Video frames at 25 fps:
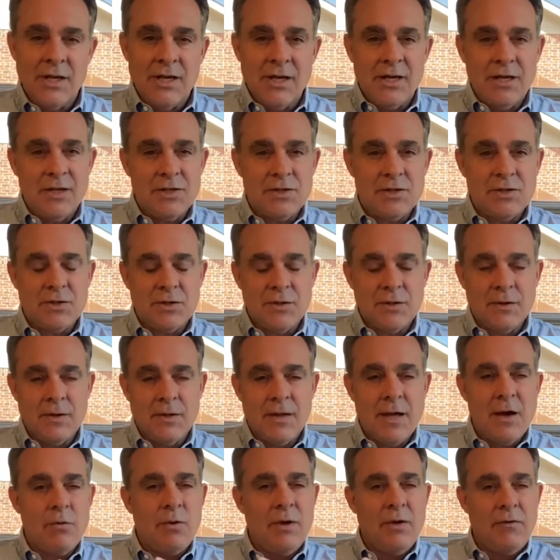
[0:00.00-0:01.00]
is
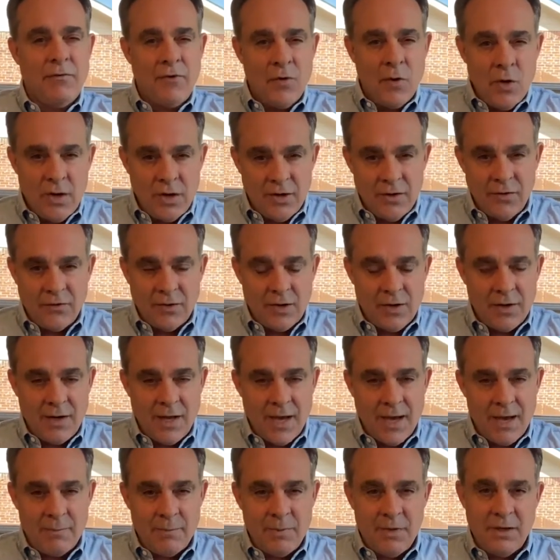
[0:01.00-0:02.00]
that we focus on
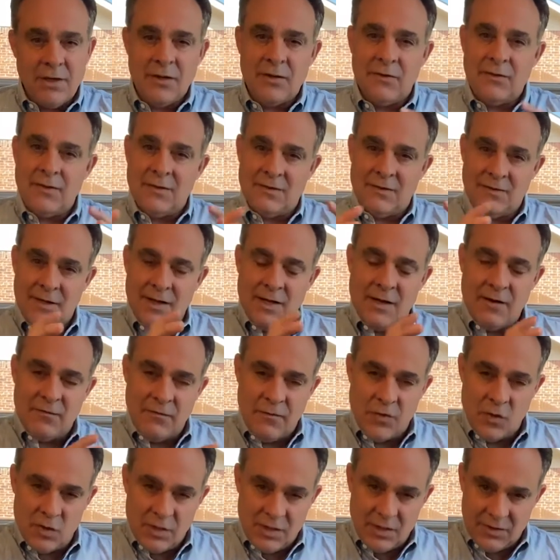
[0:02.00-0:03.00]
happiness instead of
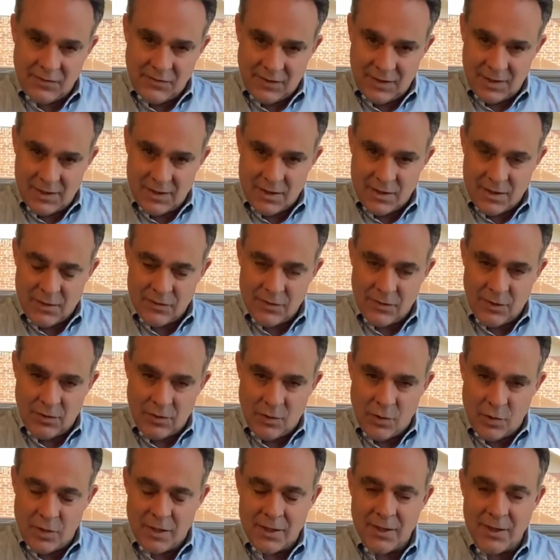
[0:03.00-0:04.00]
focusing on the
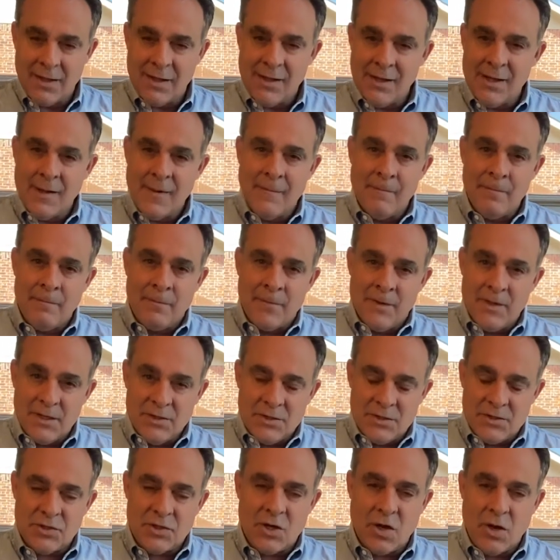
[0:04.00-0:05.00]
Lord.
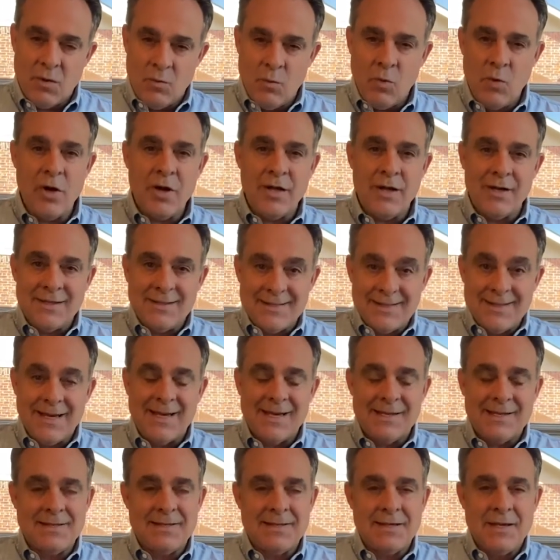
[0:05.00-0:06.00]
In Psalm 1, it
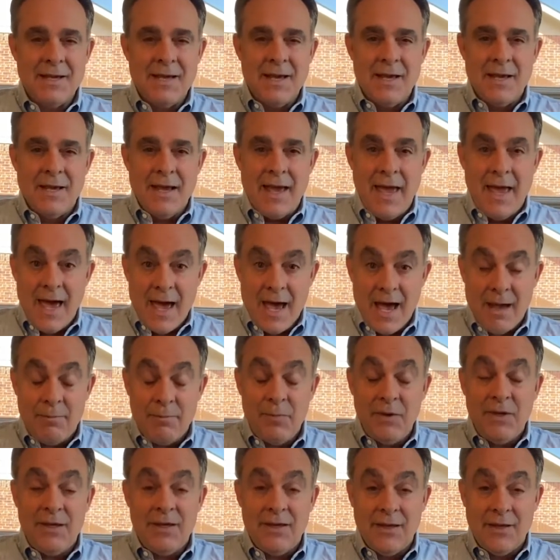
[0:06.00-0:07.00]
says,
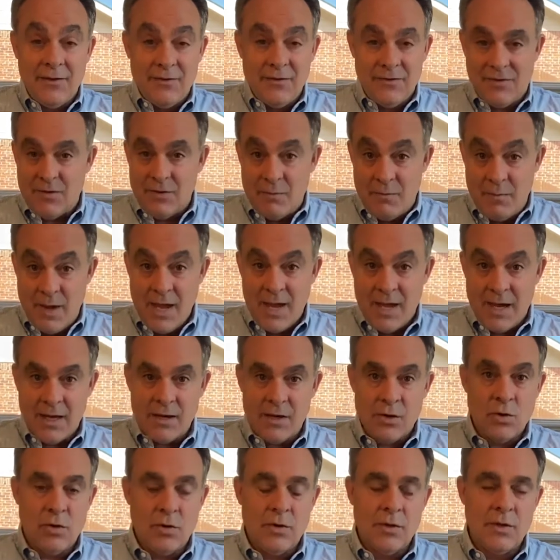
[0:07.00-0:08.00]
happy is the
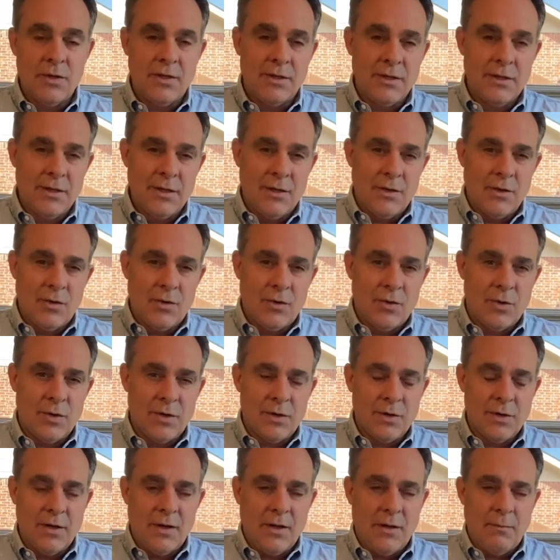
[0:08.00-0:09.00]
man,
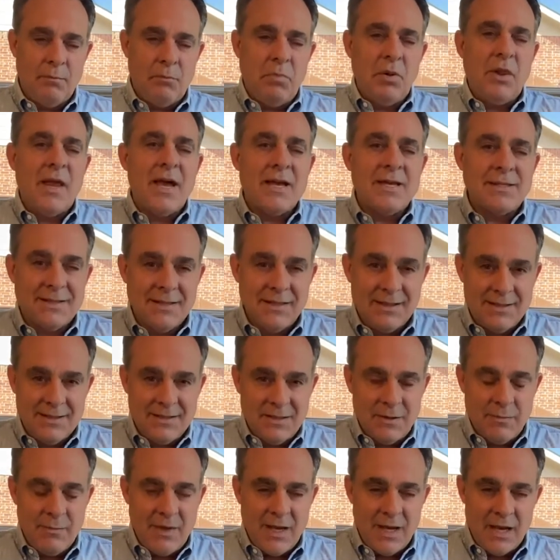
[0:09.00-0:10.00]
or blessed
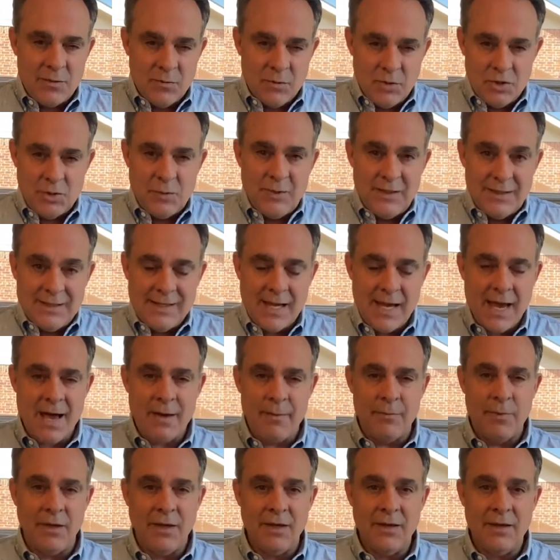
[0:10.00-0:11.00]
is the man, which means
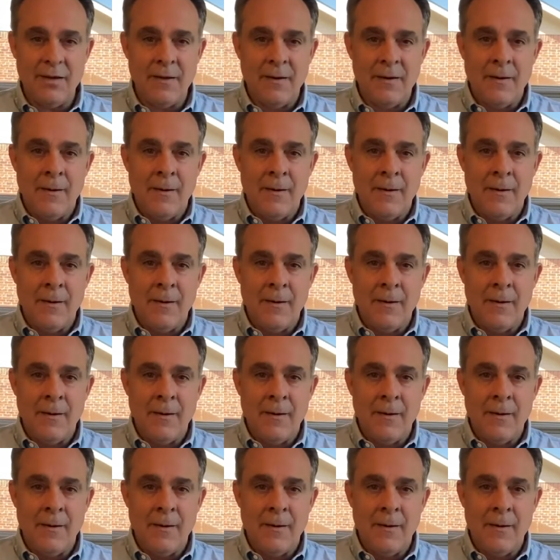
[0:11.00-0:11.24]
happy,